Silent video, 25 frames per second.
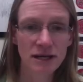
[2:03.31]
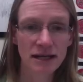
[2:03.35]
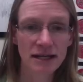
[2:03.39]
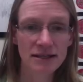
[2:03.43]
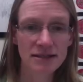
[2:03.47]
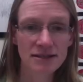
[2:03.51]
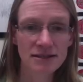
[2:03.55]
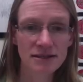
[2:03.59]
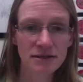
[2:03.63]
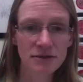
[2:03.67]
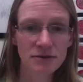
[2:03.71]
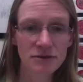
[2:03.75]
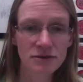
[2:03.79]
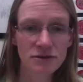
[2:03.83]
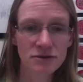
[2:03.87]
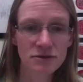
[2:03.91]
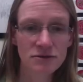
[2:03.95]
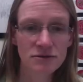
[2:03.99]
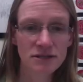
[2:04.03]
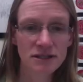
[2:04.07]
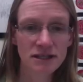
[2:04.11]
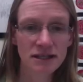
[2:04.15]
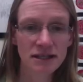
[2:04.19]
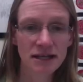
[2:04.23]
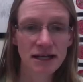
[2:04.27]
And CO2
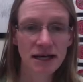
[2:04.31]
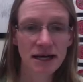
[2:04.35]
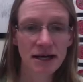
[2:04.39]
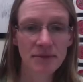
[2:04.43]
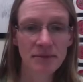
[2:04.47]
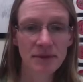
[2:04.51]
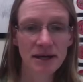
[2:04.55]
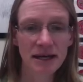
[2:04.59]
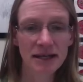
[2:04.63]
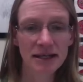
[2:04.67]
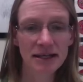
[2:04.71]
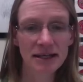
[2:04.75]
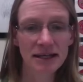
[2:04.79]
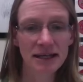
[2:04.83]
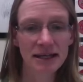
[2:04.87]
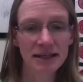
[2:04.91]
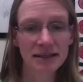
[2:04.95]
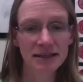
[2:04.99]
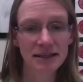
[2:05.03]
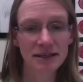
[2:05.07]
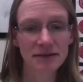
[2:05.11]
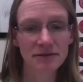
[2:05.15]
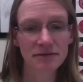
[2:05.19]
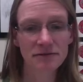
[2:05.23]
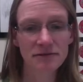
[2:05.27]
is going to come in and
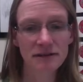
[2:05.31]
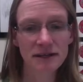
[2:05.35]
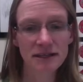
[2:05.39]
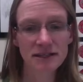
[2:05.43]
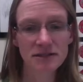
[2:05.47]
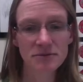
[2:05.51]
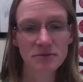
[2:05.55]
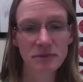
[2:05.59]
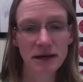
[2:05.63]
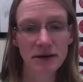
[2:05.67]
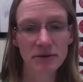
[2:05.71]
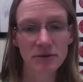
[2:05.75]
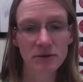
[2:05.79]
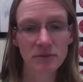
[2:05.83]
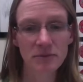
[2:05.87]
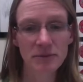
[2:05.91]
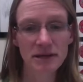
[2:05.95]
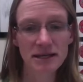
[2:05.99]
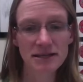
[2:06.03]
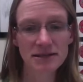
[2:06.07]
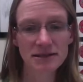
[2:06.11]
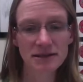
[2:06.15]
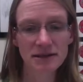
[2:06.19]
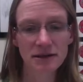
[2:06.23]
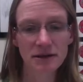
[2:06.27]
get fixed by
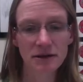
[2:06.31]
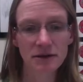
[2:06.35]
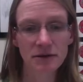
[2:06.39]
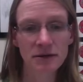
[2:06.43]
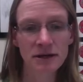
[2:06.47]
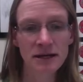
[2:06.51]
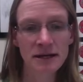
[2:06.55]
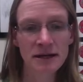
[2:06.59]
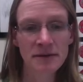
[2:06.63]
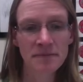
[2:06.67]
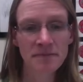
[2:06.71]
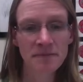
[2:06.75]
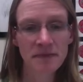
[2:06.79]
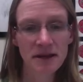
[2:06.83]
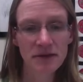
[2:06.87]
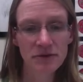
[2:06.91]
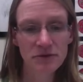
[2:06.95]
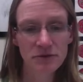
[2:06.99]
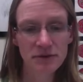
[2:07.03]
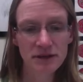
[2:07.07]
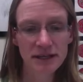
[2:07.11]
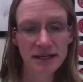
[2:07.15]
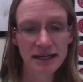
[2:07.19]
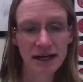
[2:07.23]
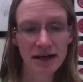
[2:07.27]
Rubisco, and
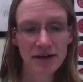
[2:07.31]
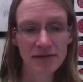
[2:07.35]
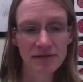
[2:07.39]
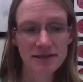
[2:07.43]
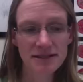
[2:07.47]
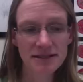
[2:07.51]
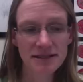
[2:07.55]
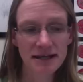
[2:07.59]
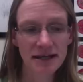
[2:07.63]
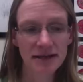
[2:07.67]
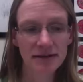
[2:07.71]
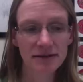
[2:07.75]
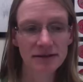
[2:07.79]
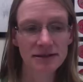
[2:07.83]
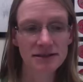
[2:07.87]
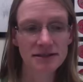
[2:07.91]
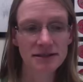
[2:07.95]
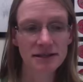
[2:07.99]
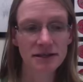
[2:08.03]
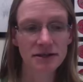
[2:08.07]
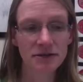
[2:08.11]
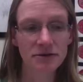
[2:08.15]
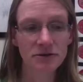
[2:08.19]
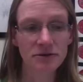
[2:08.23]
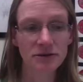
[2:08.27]
through the Calvin cycle it's
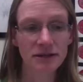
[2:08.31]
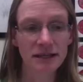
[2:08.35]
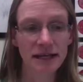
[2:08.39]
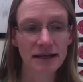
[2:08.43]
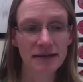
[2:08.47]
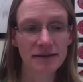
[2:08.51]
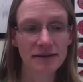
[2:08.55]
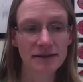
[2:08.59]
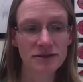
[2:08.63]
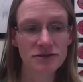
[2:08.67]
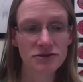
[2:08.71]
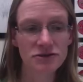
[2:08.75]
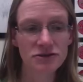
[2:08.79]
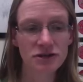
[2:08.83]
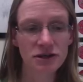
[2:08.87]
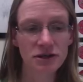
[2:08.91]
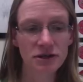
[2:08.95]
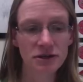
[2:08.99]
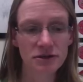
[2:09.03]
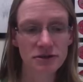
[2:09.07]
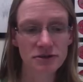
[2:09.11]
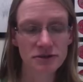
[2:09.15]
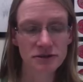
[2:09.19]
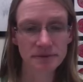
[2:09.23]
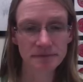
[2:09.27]
going to create these
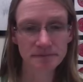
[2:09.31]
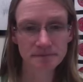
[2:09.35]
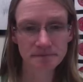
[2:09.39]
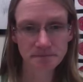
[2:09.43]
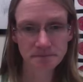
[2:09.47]
sugars.